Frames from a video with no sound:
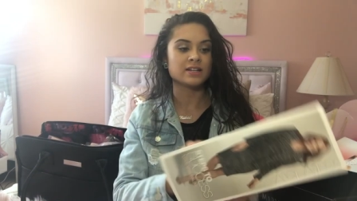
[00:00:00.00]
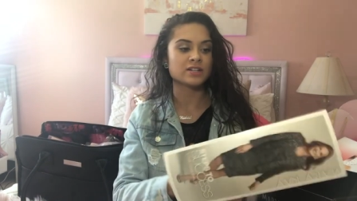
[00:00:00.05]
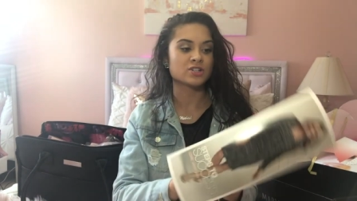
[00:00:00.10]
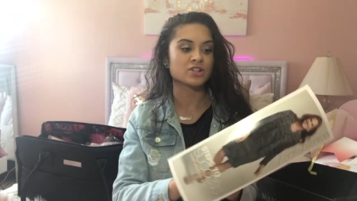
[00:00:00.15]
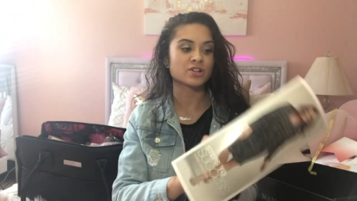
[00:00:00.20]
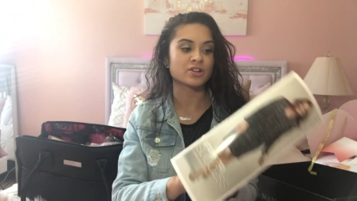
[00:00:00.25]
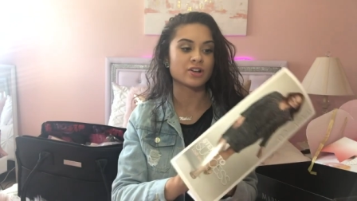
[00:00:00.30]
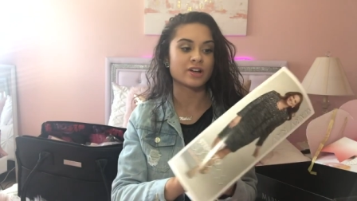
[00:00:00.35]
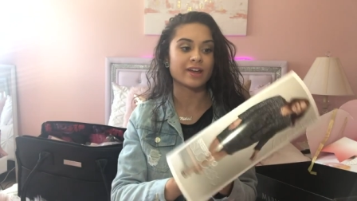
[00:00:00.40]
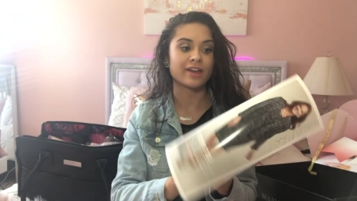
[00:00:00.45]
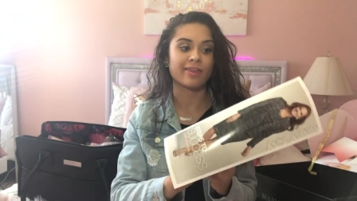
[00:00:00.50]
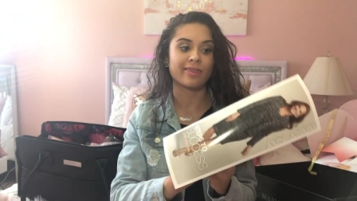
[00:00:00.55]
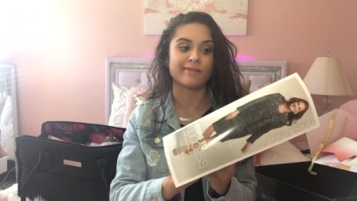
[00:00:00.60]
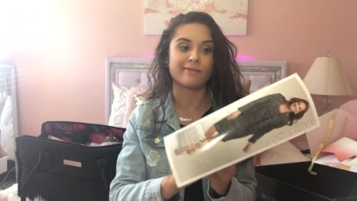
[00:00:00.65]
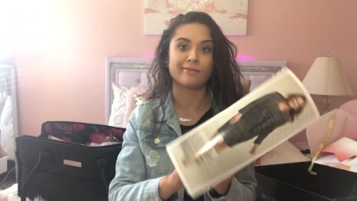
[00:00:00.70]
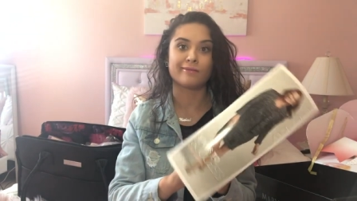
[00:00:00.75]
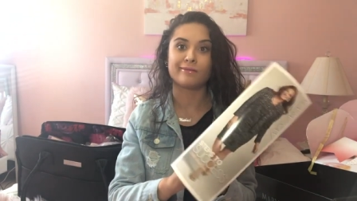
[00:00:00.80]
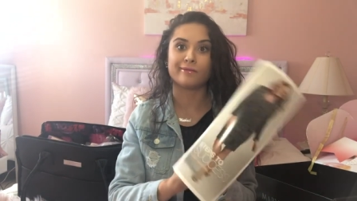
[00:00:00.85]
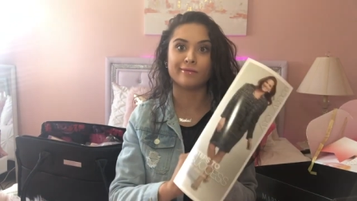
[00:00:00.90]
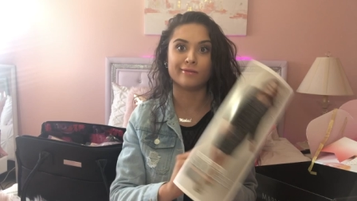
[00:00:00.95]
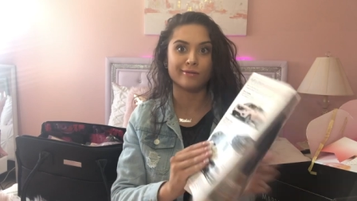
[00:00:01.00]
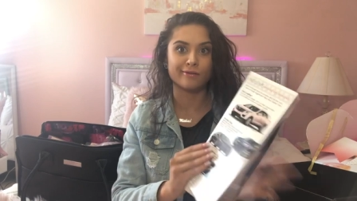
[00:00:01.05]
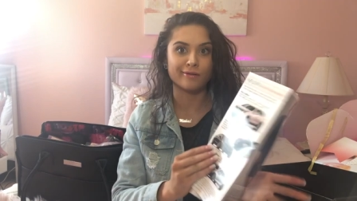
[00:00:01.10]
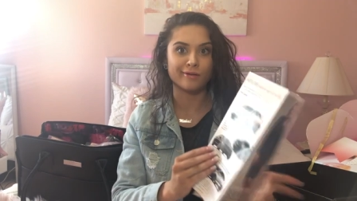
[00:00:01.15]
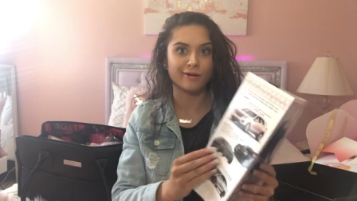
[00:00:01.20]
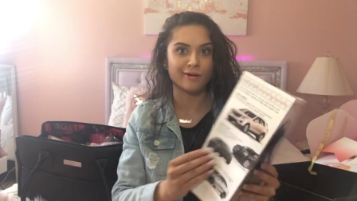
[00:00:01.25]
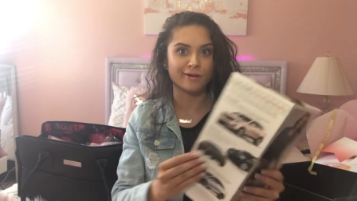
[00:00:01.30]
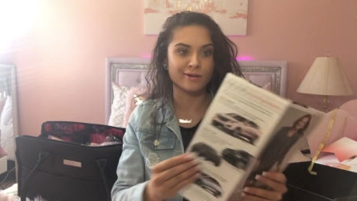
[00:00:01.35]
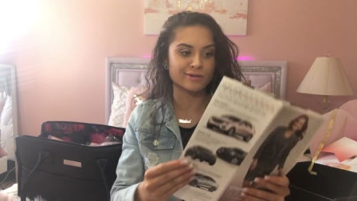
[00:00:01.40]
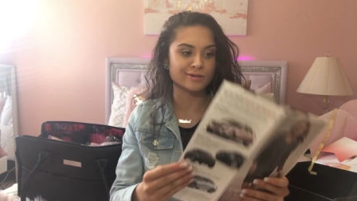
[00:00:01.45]
these are like the cool
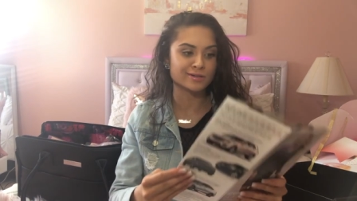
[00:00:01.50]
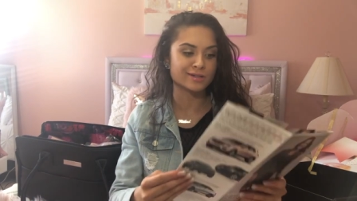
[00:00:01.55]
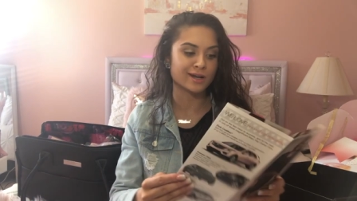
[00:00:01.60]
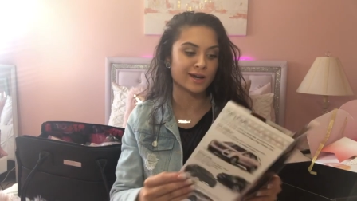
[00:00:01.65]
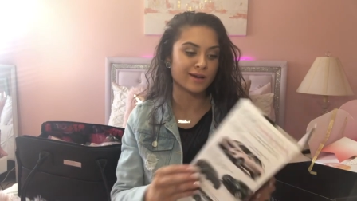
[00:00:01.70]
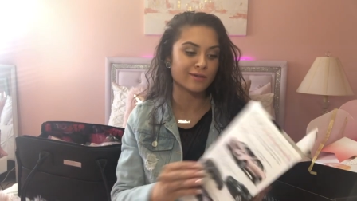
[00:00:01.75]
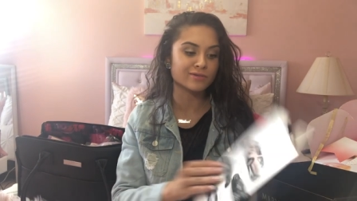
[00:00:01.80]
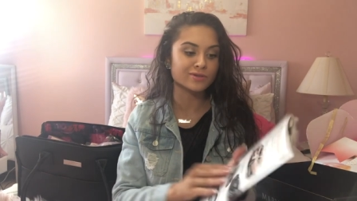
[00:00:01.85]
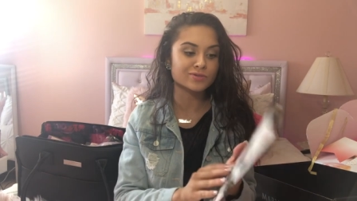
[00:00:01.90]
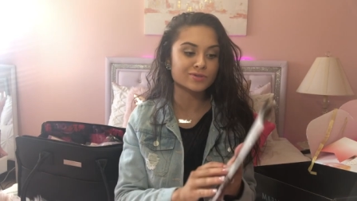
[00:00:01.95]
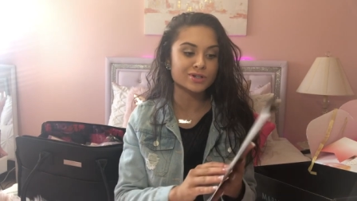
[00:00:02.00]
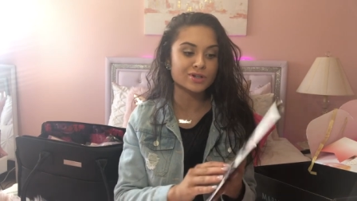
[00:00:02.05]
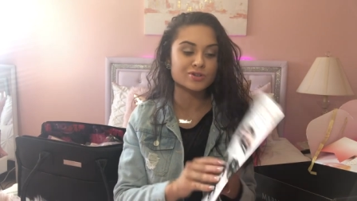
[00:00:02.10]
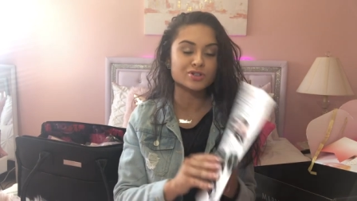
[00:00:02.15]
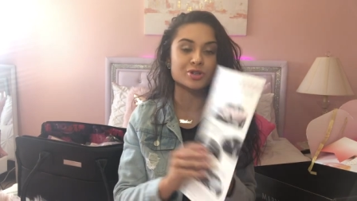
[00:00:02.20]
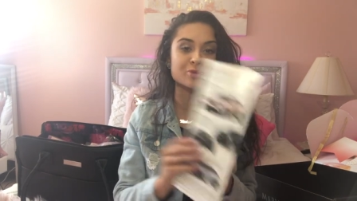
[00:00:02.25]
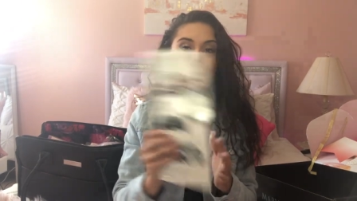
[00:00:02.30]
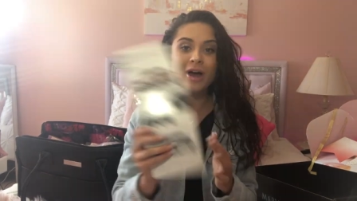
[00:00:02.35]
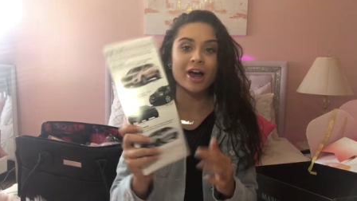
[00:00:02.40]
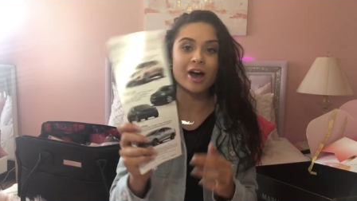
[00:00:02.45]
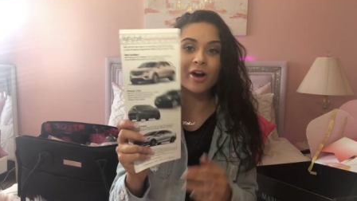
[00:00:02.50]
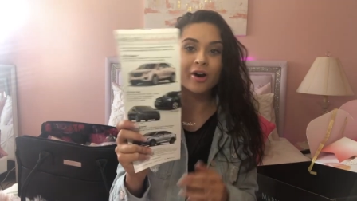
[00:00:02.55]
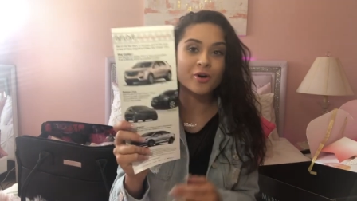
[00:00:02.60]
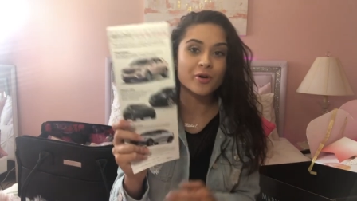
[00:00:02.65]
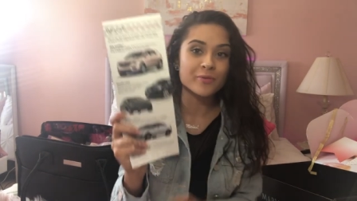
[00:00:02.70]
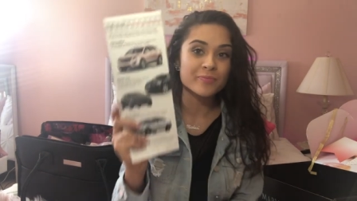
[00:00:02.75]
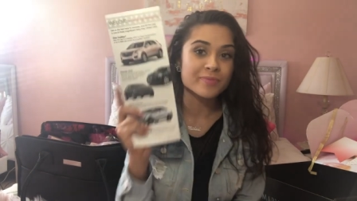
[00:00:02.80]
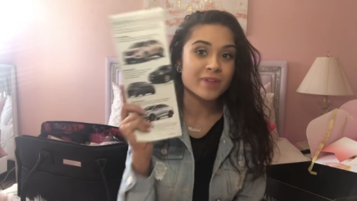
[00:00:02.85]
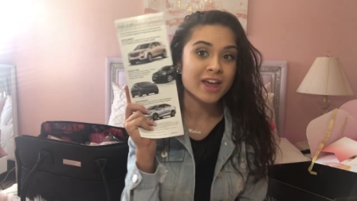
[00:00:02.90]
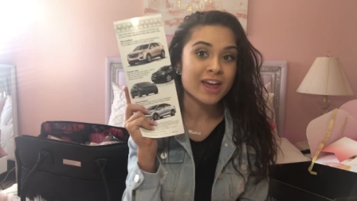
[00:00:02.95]
cars that everyone knows
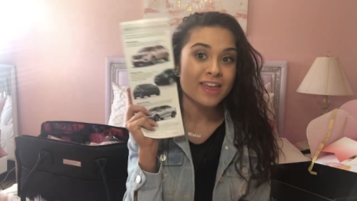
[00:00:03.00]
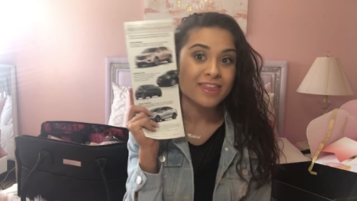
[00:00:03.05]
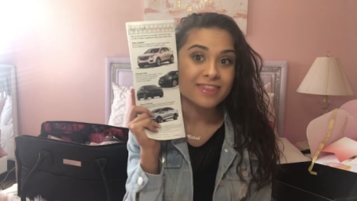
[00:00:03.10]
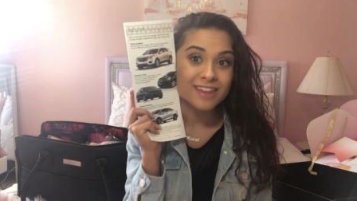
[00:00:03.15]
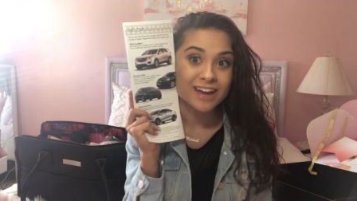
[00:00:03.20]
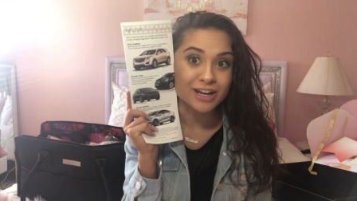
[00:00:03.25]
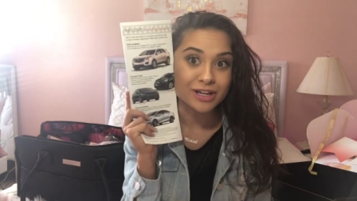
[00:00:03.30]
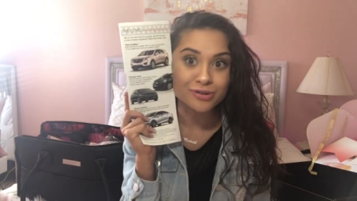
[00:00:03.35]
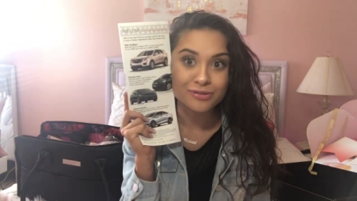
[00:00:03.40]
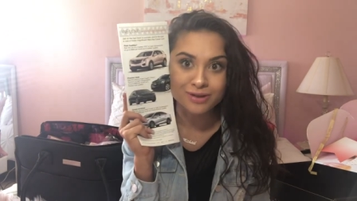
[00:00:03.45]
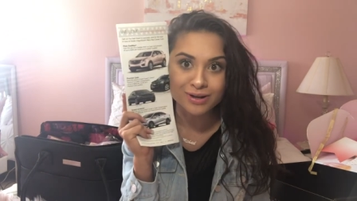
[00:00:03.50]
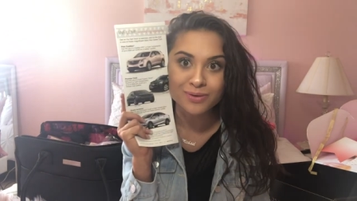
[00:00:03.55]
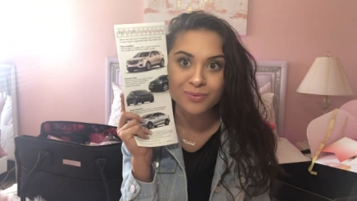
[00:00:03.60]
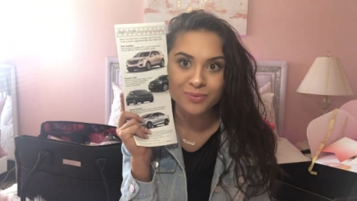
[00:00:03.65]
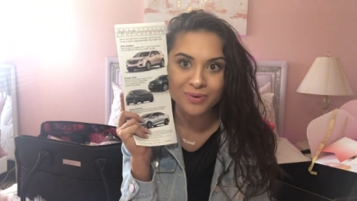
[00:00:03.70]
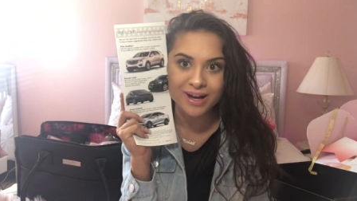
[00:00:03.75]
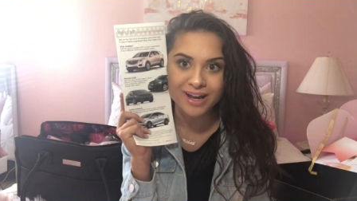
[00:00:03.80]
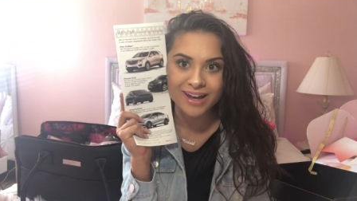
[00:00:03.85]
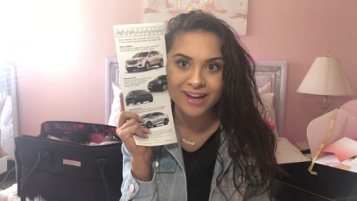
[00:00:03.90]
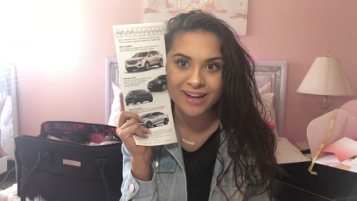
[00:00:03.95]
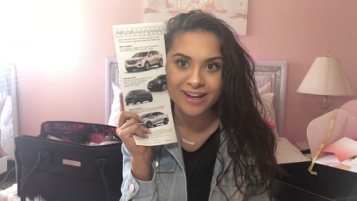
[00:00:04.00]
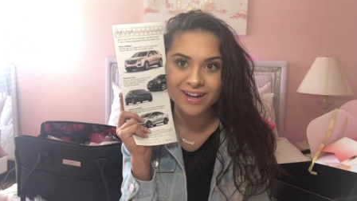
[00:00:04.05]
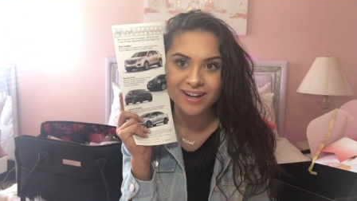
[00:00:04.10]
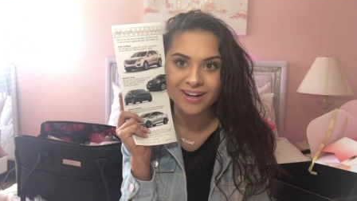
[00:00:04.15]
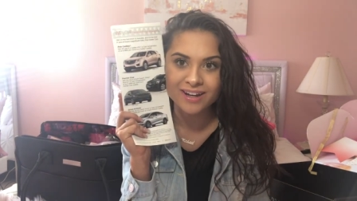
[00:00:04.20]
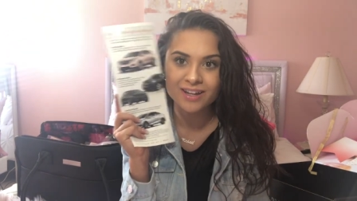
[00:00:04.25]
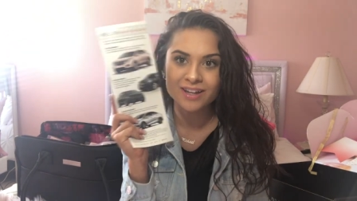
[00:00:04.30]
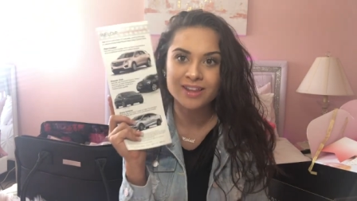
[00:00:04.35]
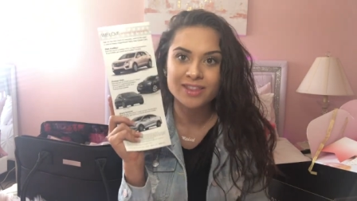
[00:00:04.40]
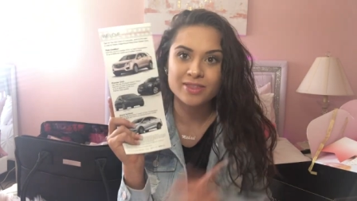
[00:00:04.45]
about that you can win.